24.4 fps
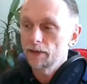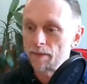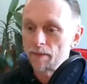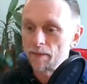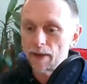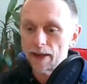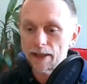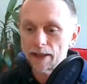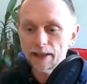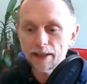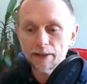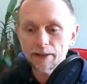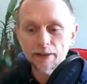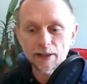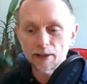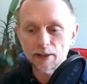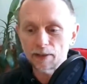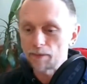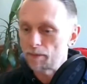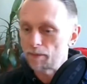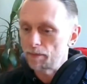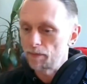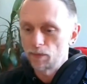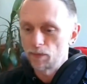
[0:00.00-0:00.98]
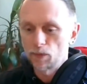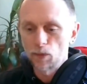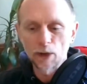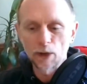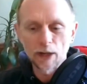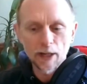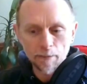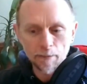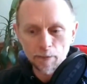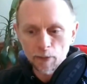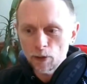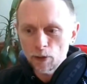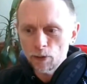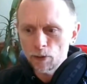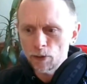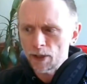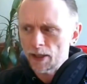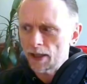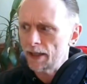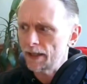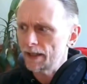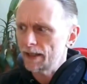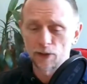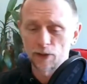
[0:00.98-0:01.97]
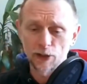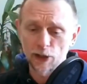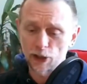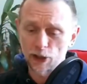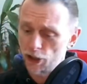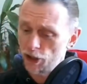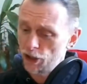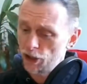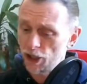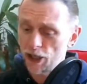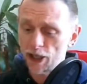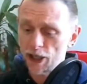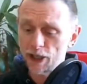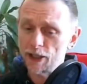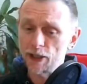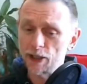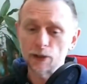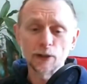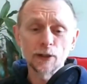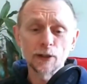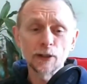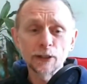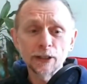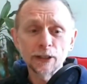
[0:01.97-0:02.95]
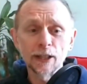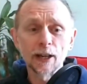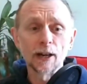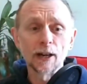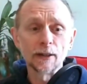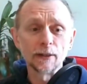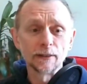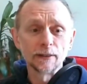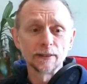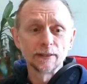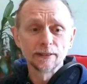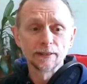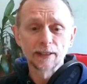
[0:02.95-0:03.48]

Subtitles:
Bad lyrics, weird music, shitty audio,